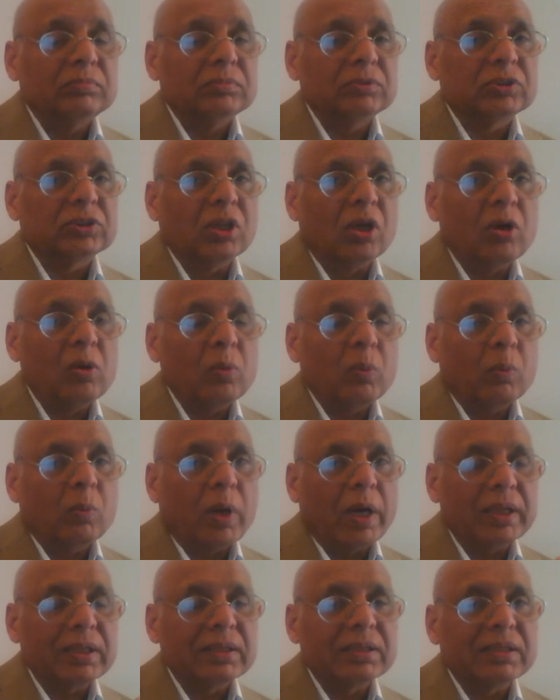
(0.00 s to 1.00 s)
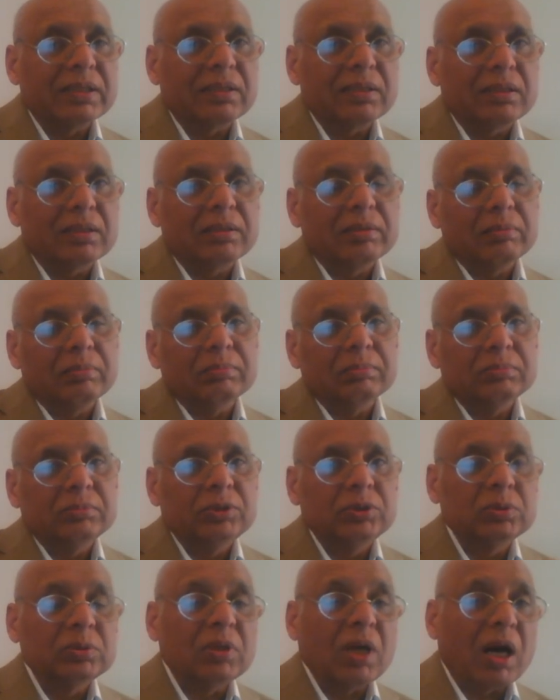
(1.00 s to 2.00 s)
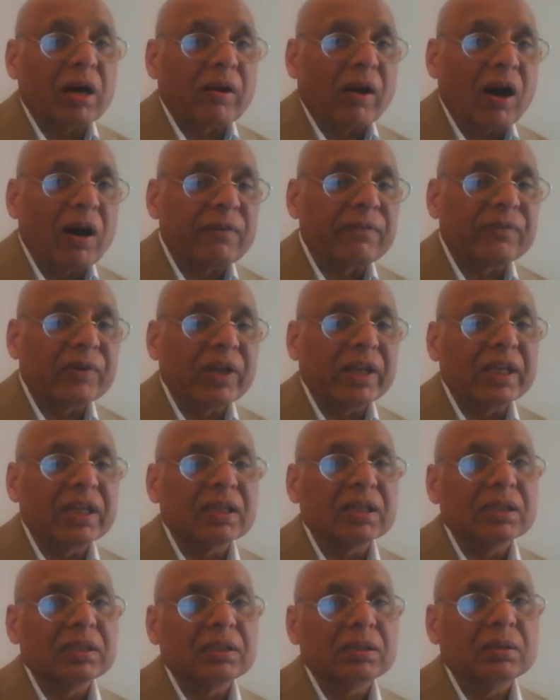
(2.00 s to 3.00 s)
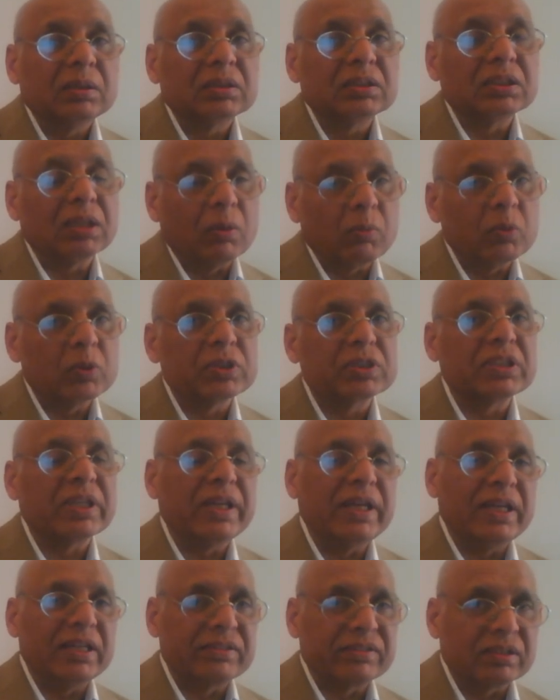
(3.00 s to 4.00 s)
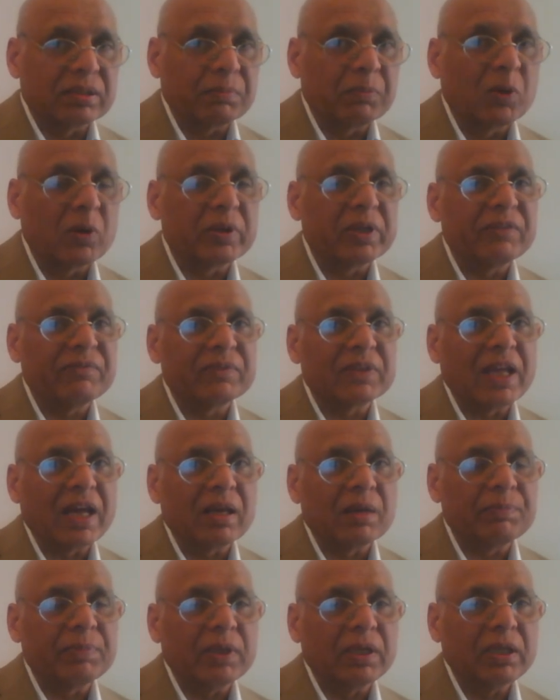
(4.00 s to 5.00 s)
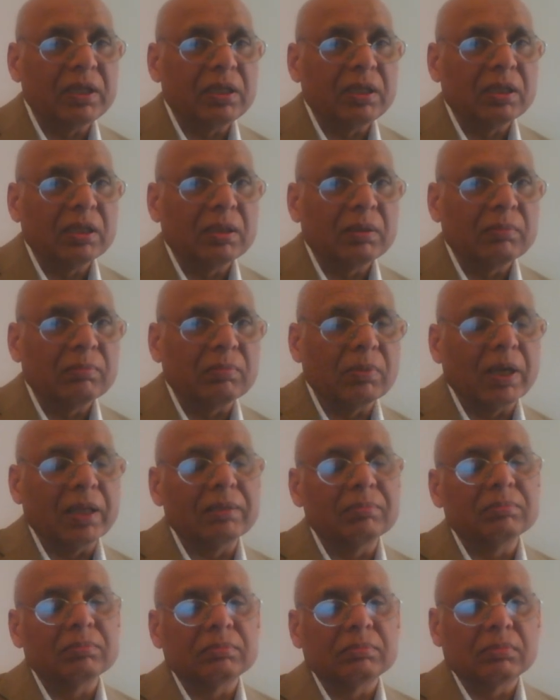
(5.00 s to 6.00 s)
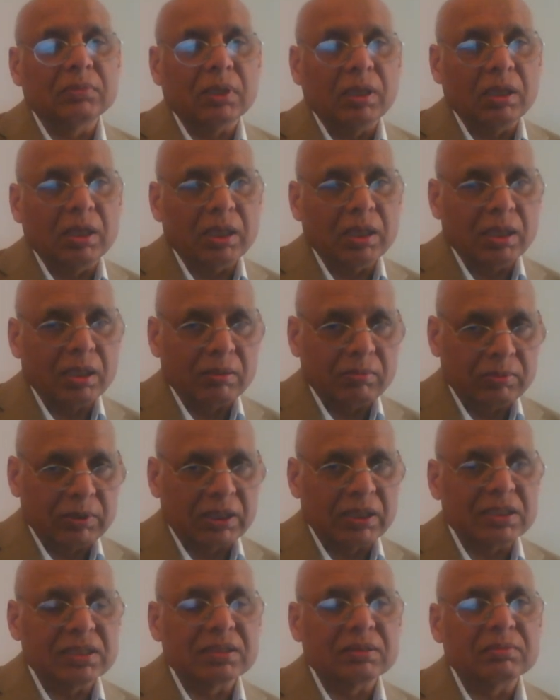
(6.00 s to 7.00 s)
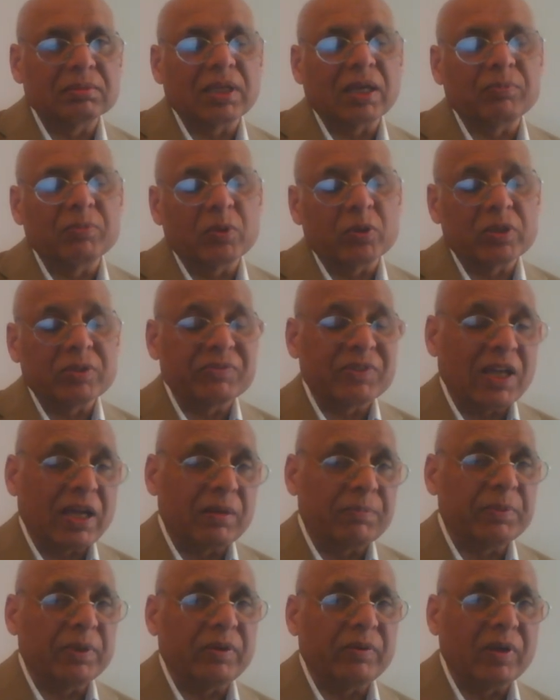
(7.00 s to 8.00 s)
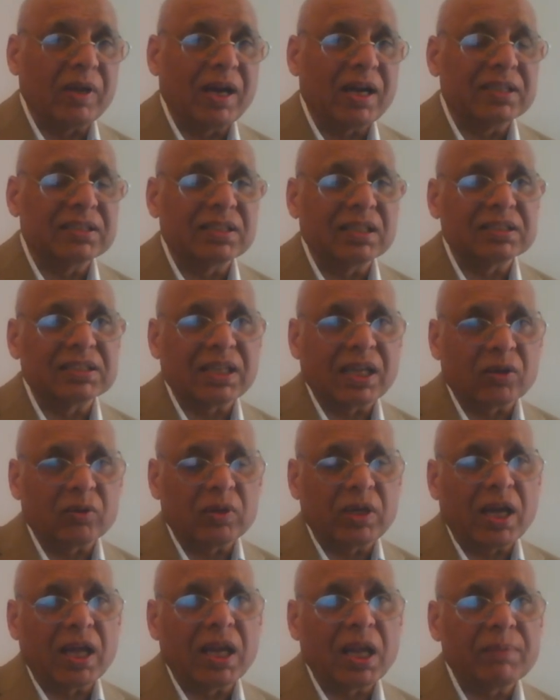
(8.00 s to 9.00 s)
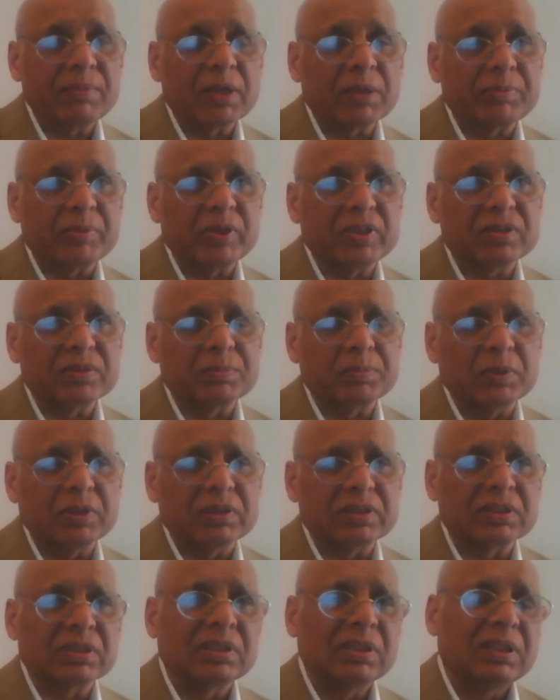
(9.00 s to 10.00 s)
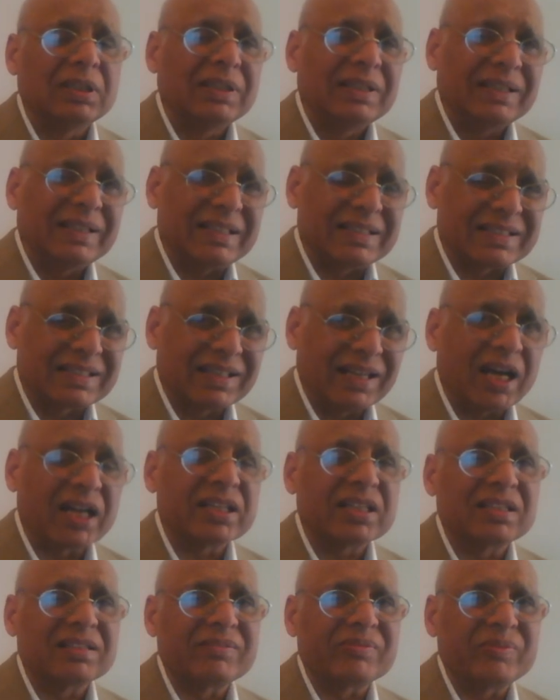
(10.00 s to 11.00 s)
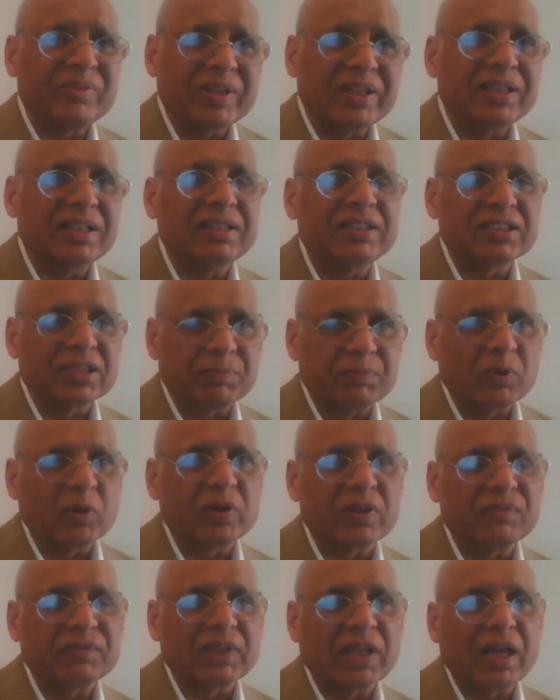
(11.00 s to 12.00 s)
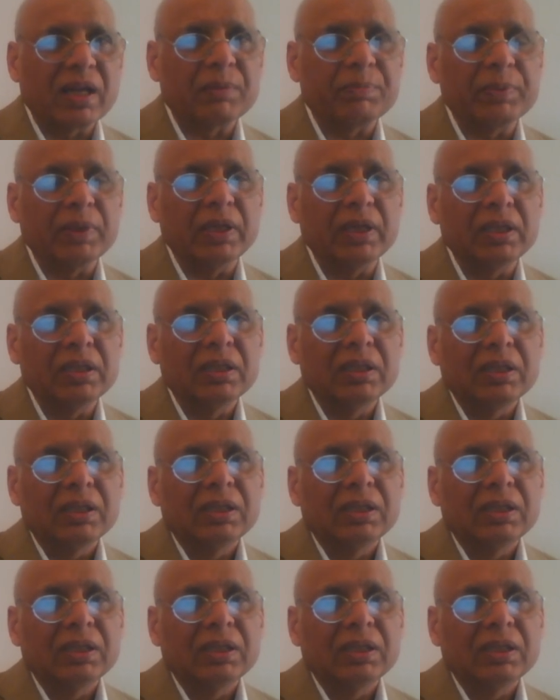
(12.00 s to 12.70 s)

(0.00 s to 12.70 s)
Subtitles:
So what you are offering, some would say it's supportive therapy, but because supportive therapy relies on psychodynamic principles, it's not really supportive therapy.